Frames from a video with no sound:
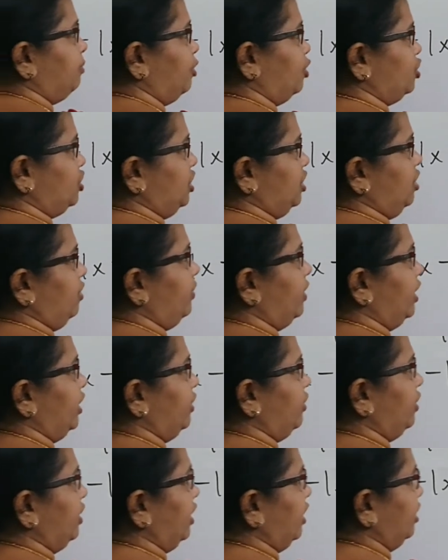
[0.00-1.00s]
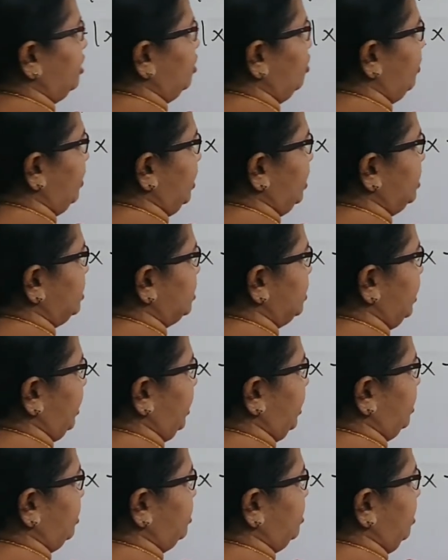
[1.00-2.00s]
positive 1 into negative 1 is
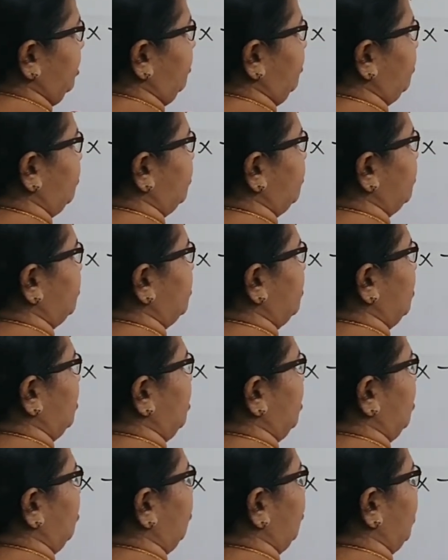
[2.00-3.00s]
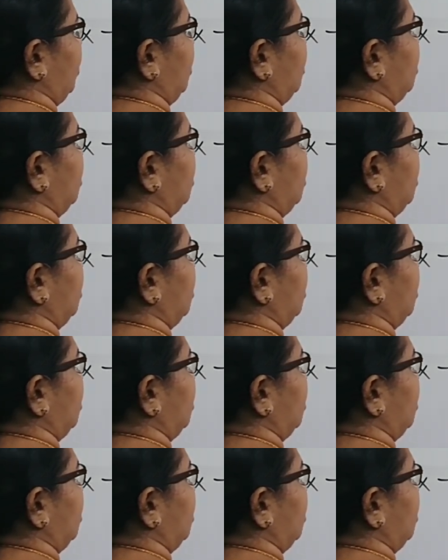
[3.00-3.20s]
negative 1.